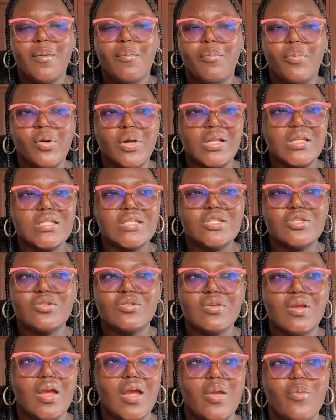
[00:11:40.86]
But
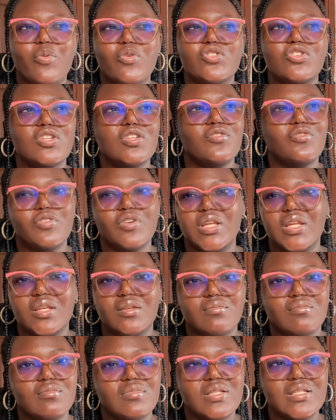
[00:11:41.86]
it was just
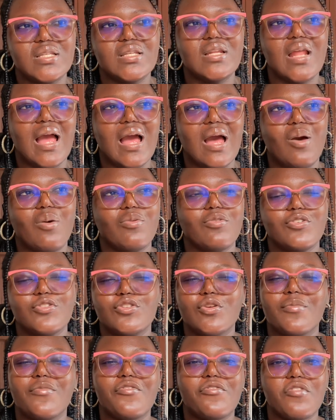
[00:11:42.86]
funny seeing how
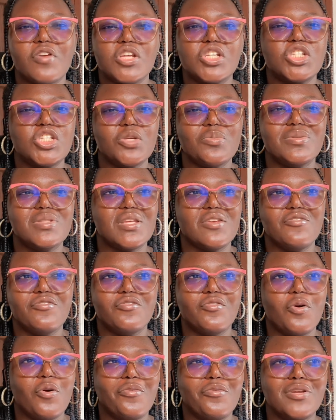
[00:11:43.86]
some friendships
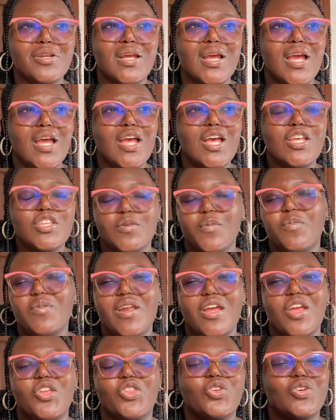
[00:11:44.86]
evolved. Some people
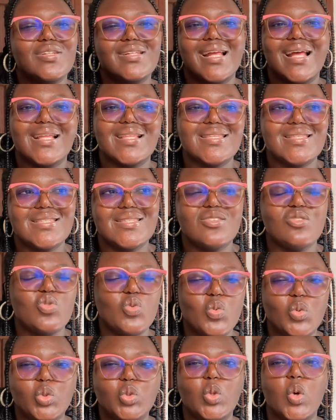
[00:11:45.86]
that you thought that
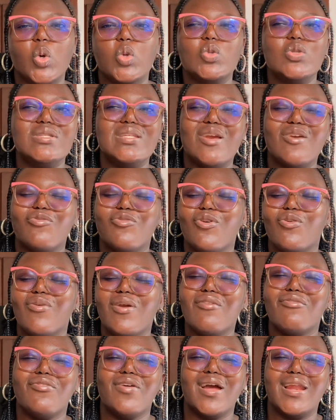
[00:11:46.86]
you would talk to them
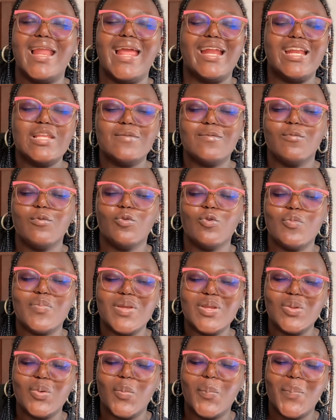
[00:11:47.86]
forever, like this will
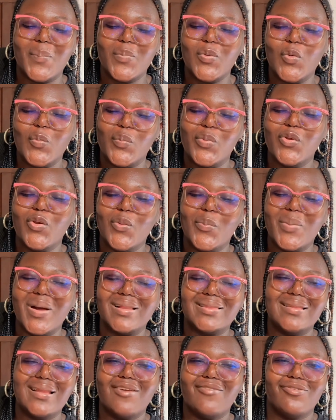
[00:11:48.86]
be your
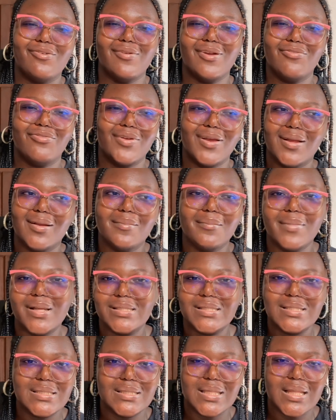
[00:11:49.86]
partner forever. My
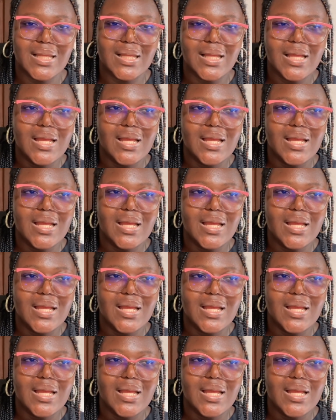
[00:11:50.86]
sister,